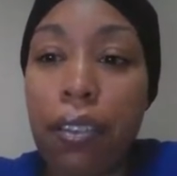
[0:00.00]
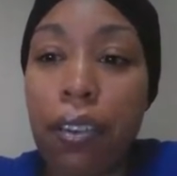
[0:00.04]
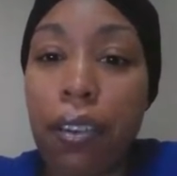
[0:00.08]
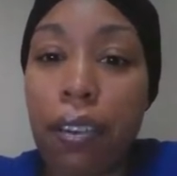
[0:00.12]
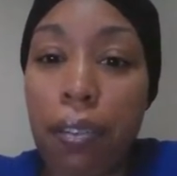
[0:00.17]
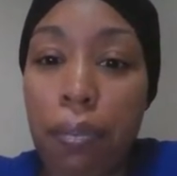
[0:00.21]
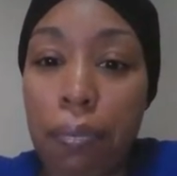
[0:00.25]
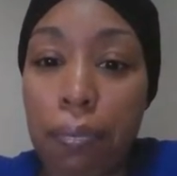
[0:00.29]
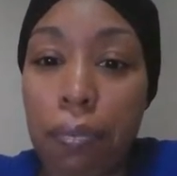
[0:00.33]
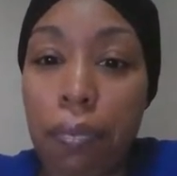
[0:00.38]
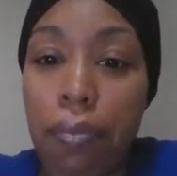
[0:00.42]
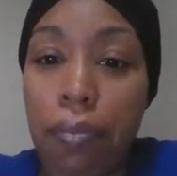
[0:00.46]

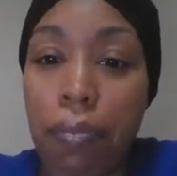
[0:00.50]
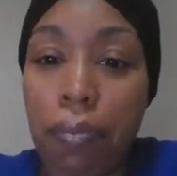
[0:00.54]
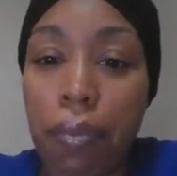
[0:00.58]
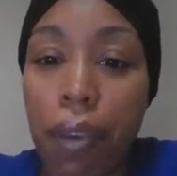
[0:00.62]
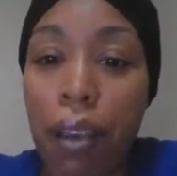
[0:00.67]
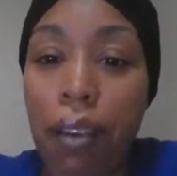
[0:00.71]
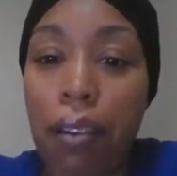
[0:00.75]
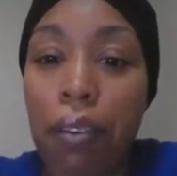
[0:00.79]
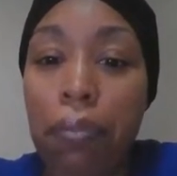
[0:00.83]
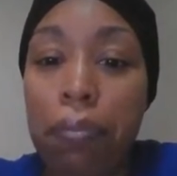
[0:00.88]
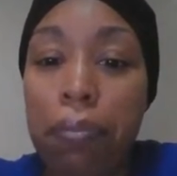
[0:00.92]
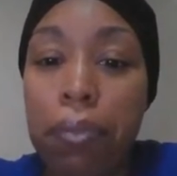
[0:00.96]

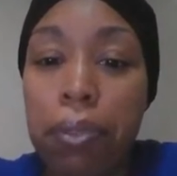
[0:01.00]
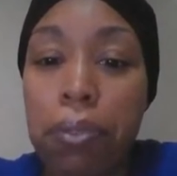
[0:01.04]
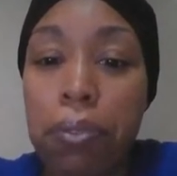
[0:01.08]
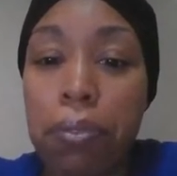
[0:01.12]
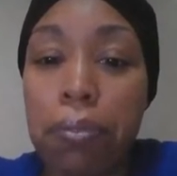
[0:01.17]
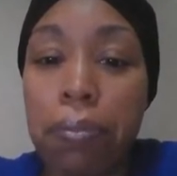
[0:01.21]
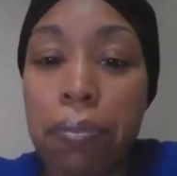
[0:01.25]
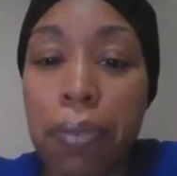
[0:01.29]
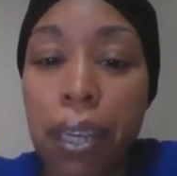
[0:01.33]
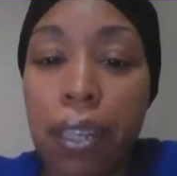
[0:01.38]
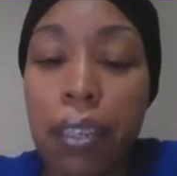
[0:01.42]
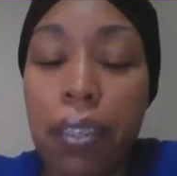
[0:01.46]
I
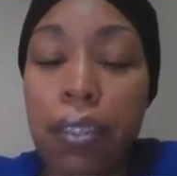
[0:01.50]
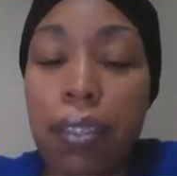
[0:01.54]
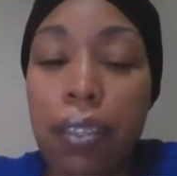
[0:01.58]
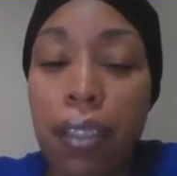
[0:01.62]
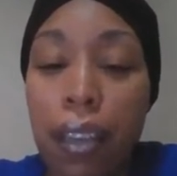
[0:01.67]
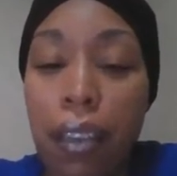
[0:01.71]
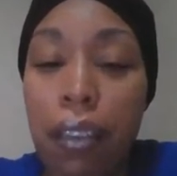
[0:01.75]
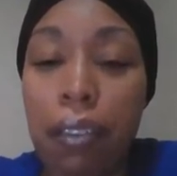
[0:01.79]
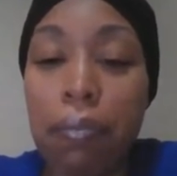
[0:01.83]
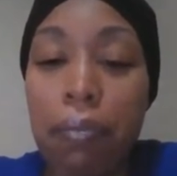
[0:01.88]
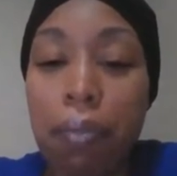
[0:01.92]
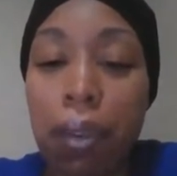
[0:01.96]
homeschool my
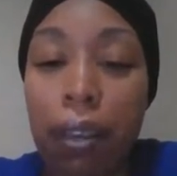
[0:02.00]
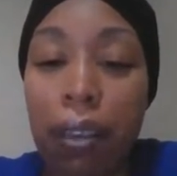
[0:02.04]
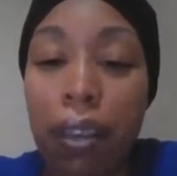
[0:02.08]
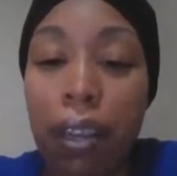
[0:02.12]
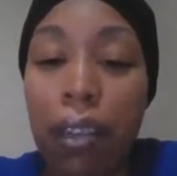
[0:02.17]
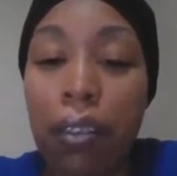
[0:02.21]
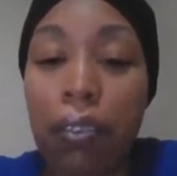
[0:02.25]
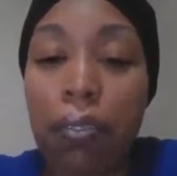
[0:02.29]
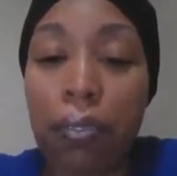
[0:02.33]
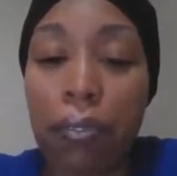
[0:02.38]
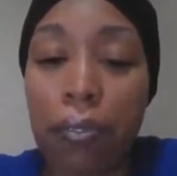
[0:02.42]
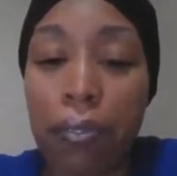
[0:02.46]
son
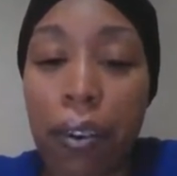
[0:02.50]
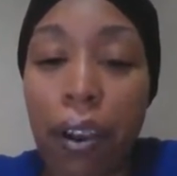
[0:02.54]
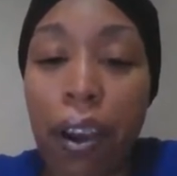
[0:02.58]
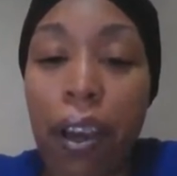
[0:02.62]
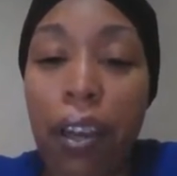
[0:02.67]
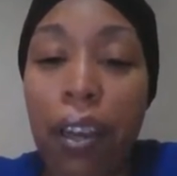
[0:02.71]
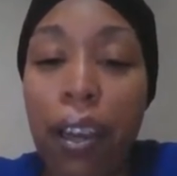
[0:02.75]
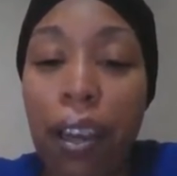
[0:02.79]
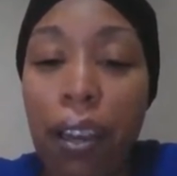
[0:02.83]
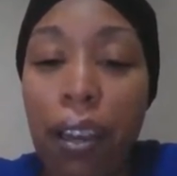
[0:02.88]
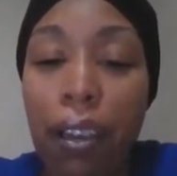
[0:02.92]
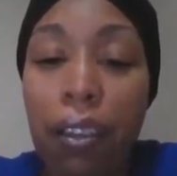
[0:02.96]
Monday through
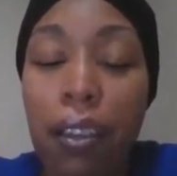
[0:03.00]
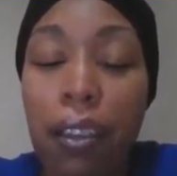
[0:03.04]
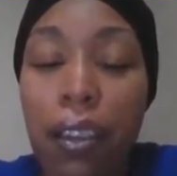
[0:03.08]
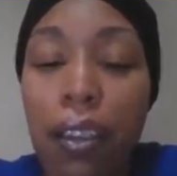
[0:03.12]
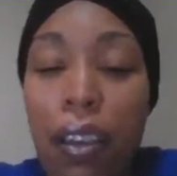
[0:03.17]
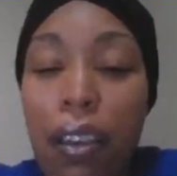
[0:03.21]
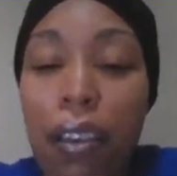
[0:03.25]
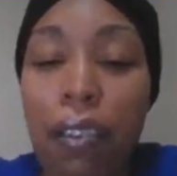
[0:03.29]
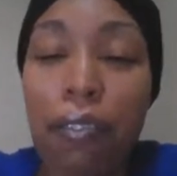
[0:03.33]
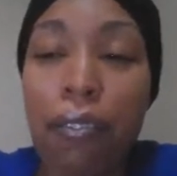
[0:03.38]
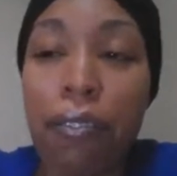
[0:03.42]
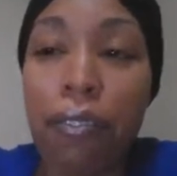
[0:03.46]
Friday
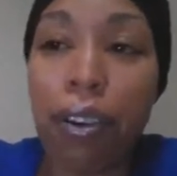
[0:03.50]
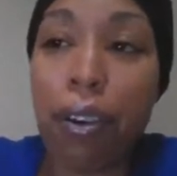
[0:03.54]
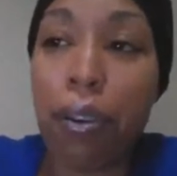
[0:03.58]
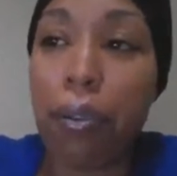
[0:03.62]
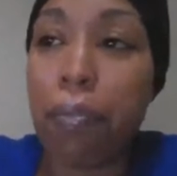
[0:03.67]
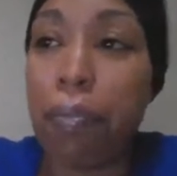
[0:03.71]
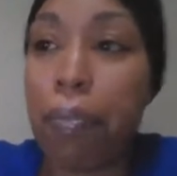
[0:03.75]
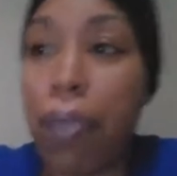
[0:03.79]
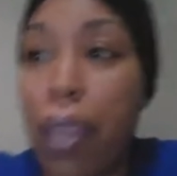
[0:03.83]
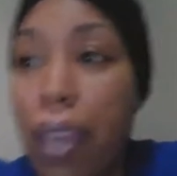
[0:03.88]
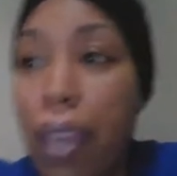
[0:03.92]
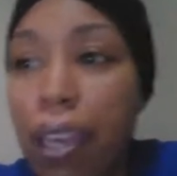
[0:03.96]

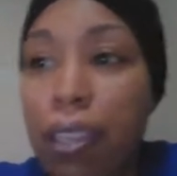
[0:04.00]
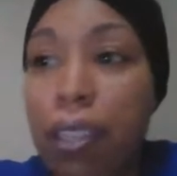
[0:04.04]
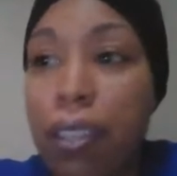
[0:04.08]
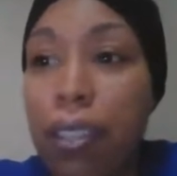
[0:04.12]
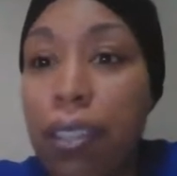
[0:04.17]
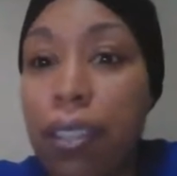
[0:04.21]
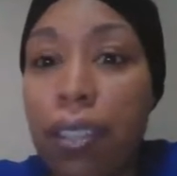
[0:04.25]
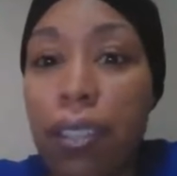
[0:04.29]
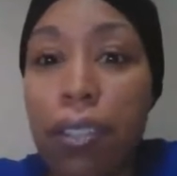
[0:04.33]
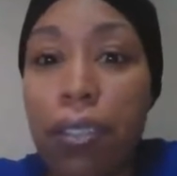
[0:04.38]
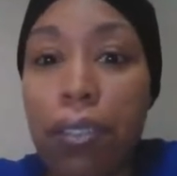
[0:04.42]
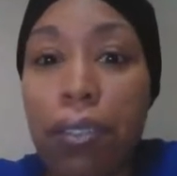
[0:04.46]
from 8
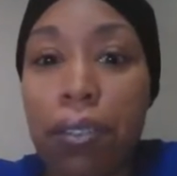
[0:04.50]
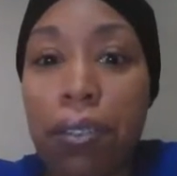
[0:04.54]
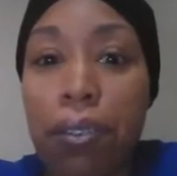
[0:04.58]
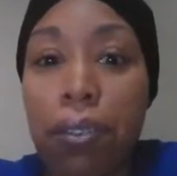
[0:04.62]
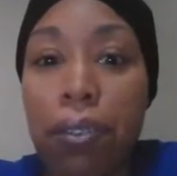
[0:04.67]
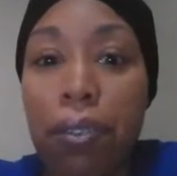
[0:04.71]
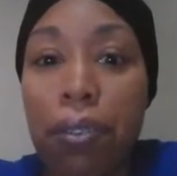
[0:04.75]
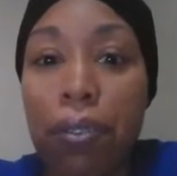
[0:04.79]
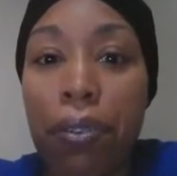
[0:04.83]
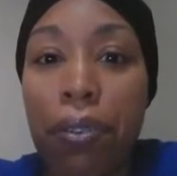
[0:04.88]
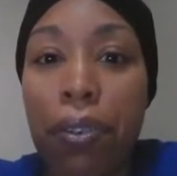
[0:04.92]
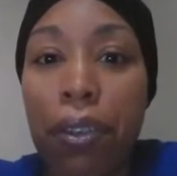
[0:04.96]

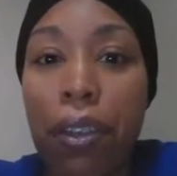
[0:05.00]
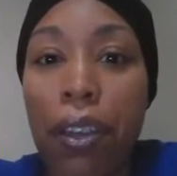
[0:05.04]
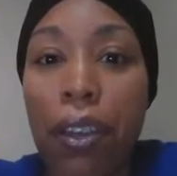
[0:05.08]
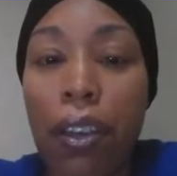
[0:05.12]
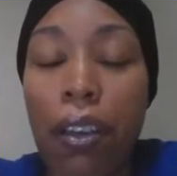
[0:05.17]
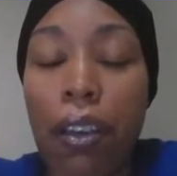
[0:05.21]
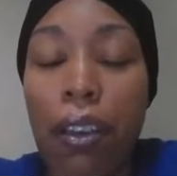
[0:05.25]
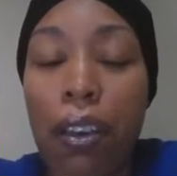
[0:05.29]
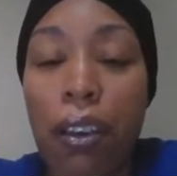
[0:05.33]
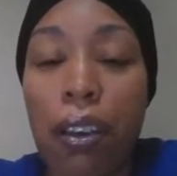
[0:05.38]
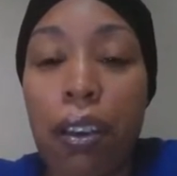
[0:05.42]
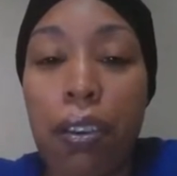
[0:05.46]
to
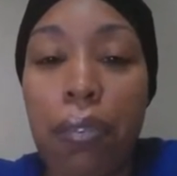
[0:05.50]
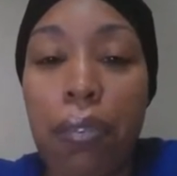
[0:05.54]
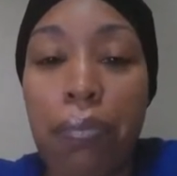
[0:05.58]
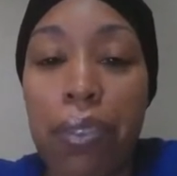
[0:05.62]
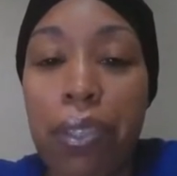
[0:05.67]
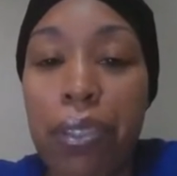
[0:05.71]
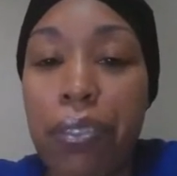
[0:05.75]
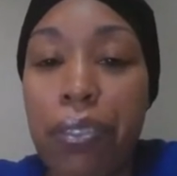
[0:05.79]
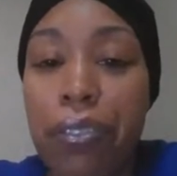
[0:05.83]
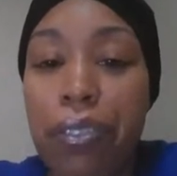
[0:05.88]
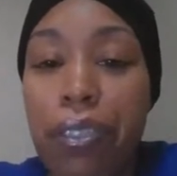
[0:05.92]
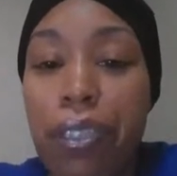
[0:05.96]
we
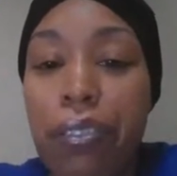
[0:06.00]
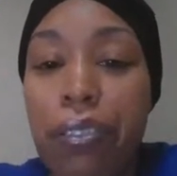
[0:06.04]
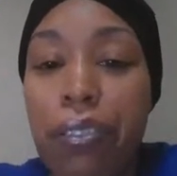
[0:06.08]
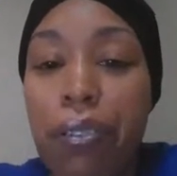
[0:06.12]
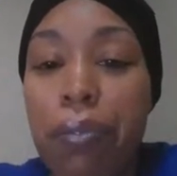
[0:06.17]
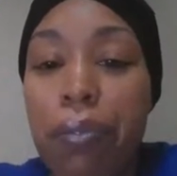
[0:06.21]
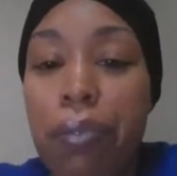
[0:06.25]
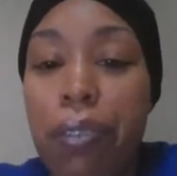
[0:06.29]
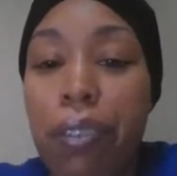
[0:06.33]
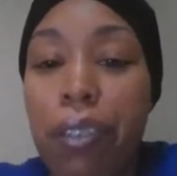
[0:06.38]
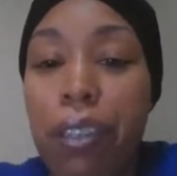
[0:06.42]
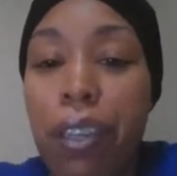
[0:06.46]
usually
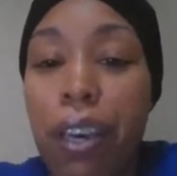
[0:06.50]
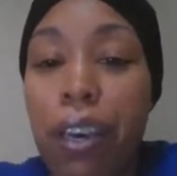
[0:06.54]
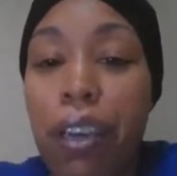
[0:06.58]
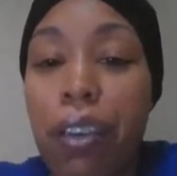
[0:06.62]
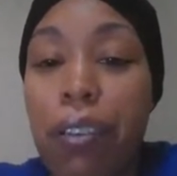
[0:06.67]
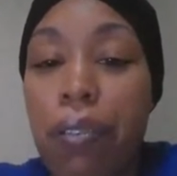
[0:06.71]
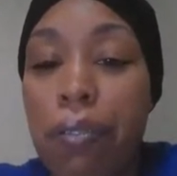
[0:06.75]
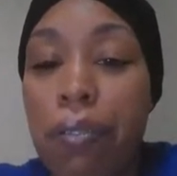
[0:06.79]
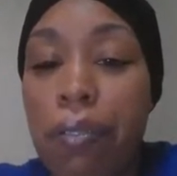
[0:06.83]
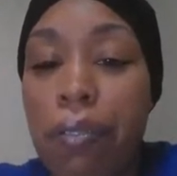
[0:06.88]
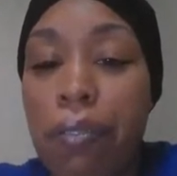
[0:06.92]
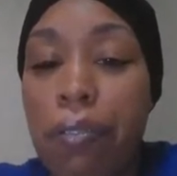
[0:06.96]
do done
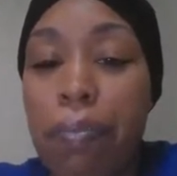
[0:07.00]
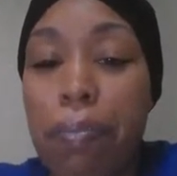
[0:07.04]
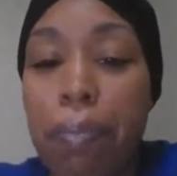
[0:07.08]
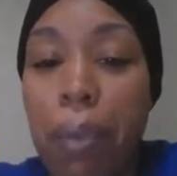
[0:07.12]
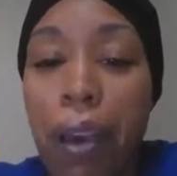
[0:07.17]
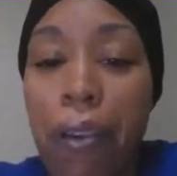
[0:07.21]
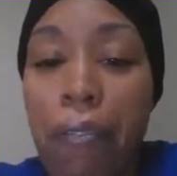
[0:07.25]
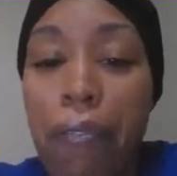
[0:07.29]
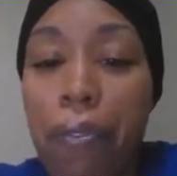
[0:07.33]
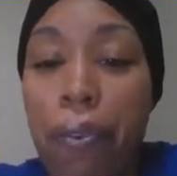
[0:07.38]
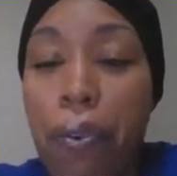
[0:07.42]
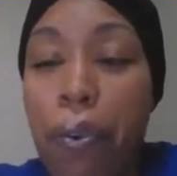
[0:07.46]

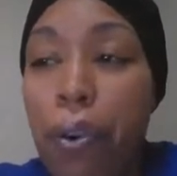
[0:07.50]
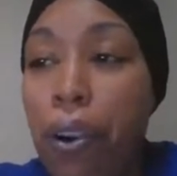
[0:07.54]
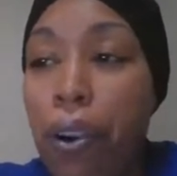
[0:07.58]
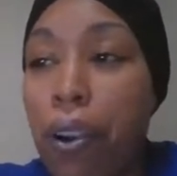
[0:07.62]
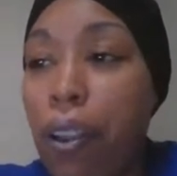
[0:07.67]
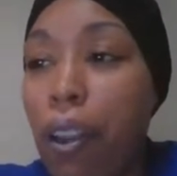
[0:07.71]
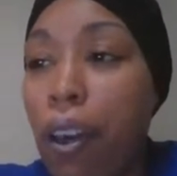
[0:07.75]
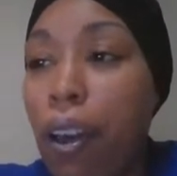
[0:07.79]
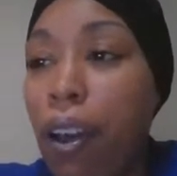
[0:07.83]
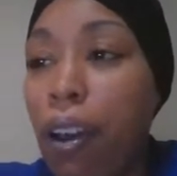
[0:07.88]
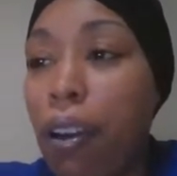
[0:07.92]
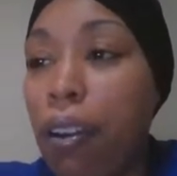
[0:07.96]
by 4
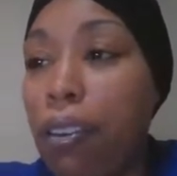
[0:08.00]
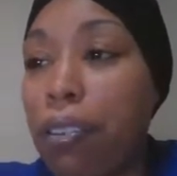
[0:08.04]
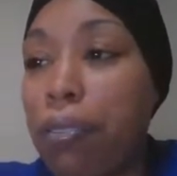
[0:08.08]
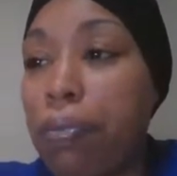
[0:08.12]
o'clock.